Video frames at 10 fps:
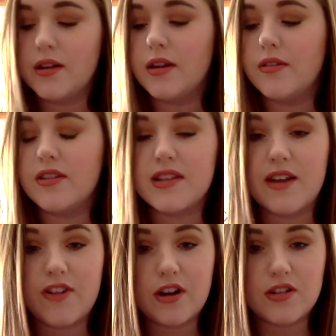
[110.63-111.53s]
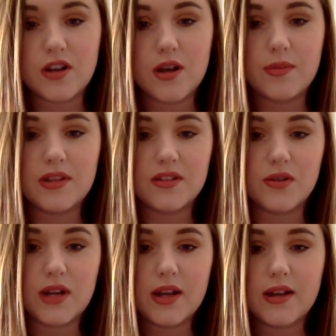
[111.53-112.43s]
and the sapphire's gone, but that's
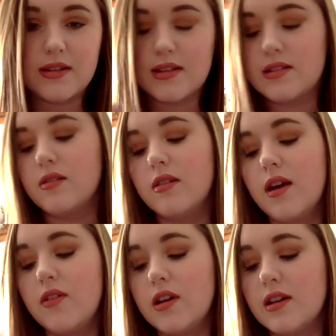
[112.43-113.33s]
okay because I still love it.